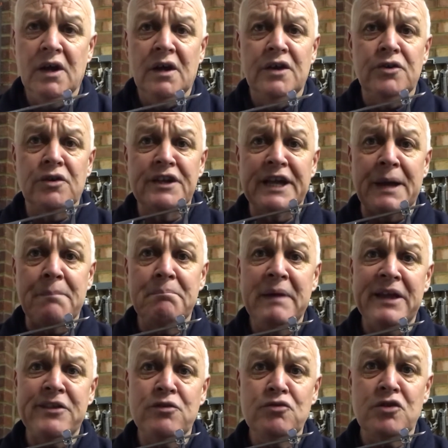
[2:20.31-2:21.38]
You're going to get
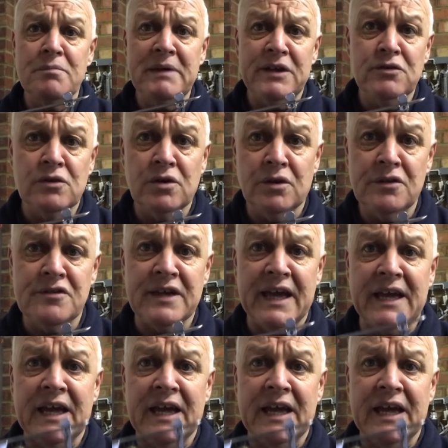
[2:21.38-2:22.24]
metal to metal contact,